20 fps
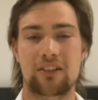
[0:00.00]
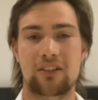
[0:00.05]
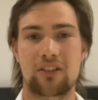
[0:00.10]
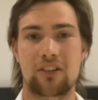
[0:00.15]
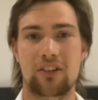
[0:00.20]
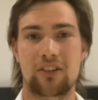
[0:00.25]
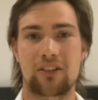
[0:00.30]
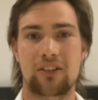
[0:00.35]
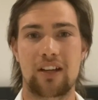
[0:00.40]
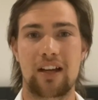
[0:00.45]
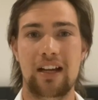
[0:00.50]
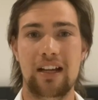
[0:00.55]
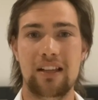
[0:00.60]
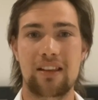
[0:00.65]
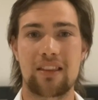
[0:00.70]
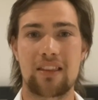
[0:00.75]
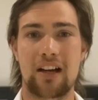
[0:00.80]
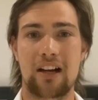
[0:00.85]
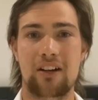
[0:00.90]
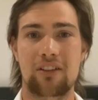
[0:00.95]
cost,
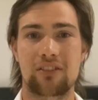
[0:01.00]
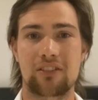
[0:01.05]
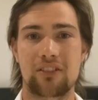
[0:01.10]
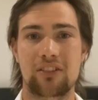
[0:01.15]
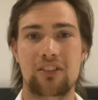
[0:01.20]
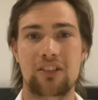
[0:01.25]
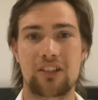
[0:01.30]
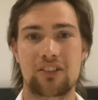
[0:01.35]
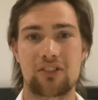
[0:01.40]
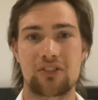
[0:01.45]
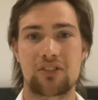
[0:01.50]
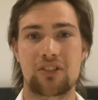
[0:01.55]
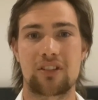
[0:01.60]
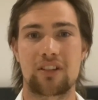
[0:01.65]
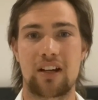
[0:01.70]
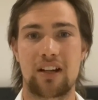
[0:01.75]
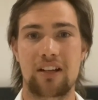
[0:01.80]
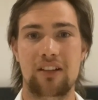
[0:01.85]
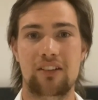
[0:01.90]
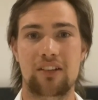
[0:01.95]

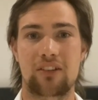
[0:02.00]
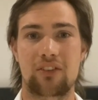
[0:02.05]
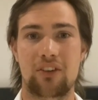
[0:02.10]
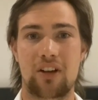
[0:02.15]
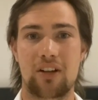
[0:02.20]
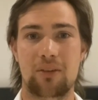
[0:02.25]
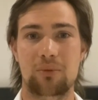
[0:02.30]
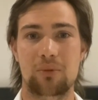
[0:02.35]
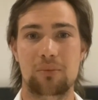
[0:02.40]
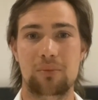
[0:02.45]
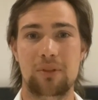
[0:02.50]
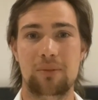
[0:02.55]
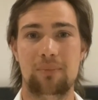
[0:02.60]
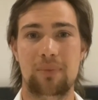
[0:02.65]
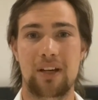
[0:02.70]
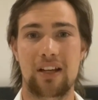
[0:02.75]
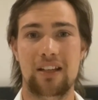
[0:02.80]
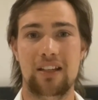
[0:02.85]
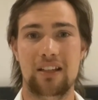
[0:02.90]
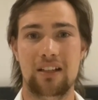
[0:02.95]
8,696 rand will be
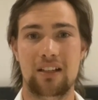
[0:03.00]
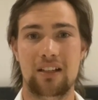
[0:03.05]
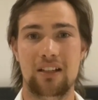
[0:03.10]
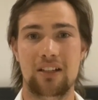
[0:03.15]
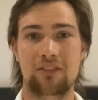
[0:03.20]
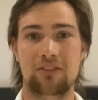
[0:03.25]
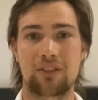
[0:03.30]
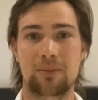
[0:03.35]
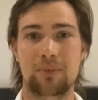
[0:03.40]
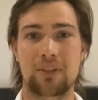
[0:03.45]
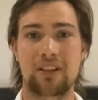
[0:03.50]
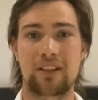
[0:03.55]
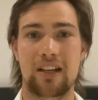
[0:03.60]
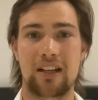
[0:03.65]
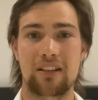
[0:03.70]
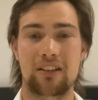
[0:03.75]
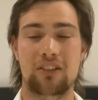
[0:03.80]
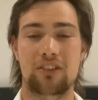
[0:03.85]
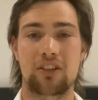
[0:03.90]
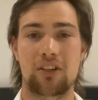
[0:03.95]
paid yearly from the
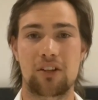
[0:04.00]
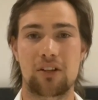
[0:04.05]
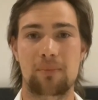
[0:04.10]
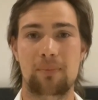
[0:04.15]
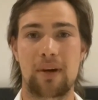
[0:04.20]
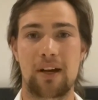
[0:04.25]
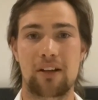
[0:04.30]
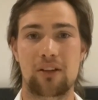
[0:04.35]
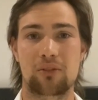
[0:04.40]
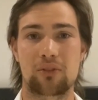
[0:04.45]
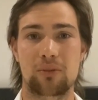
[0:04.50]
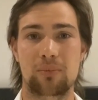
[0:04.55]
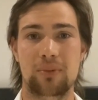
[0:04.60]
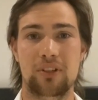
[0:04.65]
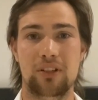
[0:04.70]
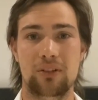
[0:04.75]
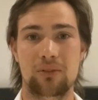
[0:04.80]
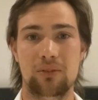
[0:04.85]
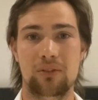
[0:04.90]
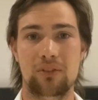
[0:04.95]
date the solar panels will be
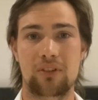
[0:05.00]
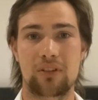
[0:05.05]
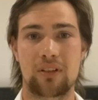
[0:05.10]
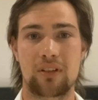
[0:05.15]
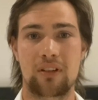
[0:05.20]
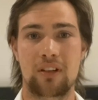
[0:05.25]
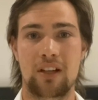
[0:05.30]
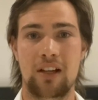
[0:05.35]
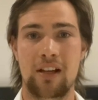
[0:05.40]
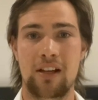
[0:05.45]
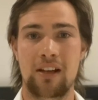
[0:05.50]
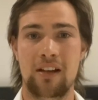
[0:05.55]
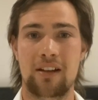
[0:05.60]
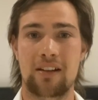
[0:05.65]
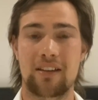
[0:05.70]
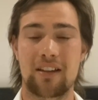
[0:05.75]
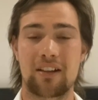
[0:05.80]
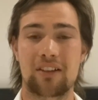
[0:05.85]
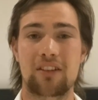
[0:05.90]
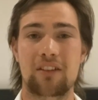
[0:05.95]
used.
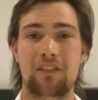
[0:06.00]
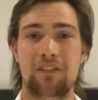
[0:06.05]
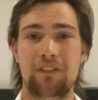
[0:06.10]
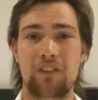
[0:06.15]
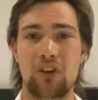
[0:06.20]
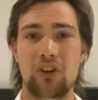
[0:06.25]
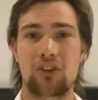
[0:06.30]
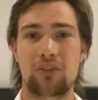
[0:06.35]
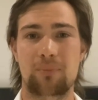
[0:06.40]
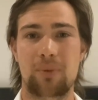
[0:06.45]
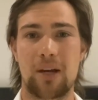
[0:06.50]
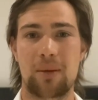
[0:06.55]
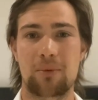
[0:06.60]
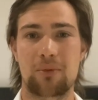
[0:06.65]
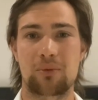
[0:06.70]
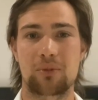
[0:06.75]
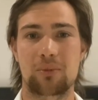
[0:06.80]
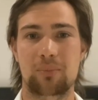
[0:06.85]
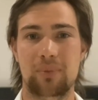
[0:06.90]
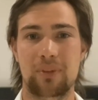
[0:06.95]
Thus, the first
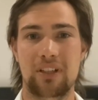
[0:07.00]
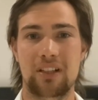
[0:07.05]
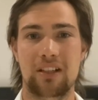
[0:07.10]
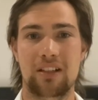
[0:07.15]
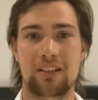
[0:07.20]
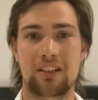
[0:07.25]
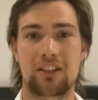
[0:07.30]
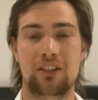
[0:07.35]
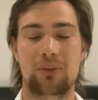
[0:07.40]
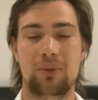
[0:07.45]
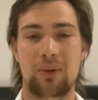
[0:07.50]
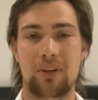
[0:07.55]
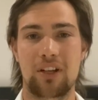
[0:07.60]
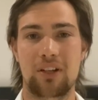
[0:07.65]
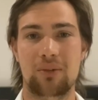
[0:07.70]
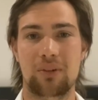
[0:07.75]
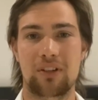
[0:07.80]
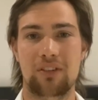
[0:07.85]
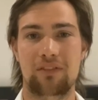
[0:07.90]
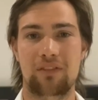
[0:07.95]
payment will be in the
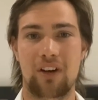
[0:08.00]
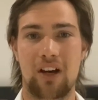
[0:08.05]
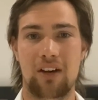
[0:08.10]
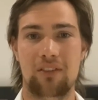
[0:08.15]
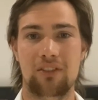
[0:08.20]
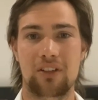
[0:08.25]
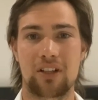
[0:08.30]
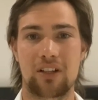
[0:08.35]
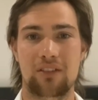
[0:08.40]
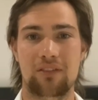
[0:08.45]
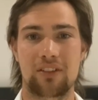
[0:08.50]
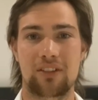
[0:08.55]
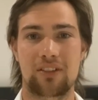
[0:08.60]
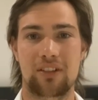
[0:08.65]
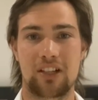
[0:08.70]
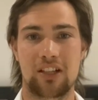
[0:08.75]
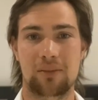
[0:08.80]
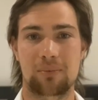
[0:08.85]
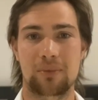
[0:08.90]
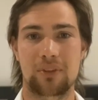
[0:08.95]
2025 year of
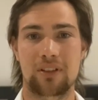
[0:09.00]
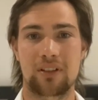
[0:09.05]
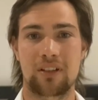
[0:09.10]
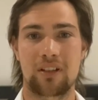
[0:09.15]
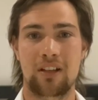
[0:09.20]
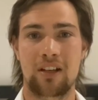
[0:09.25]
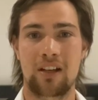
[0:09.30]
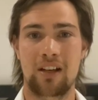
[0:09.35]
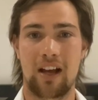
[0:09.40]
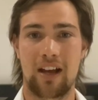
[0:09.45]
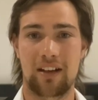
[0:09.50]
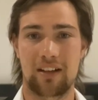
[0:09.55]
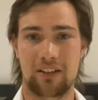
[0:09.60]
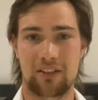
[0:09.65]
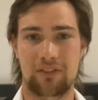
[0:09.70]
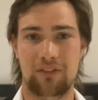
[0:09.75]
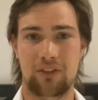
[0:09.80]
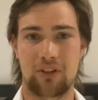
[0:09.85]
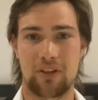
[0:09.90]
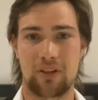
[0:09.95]
assessment and in
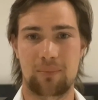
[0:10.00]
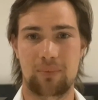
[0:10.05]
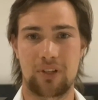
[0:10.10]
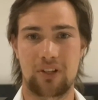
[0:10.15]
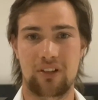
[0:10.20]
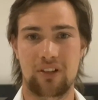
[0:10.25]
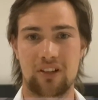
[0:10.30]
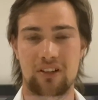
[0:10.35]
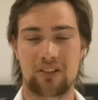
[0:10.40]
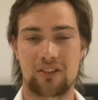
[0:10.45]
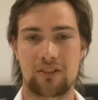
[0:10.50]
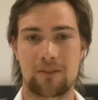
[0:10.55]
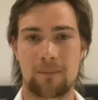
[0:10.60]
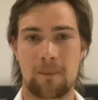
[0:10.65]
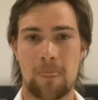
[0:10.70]
the further periods.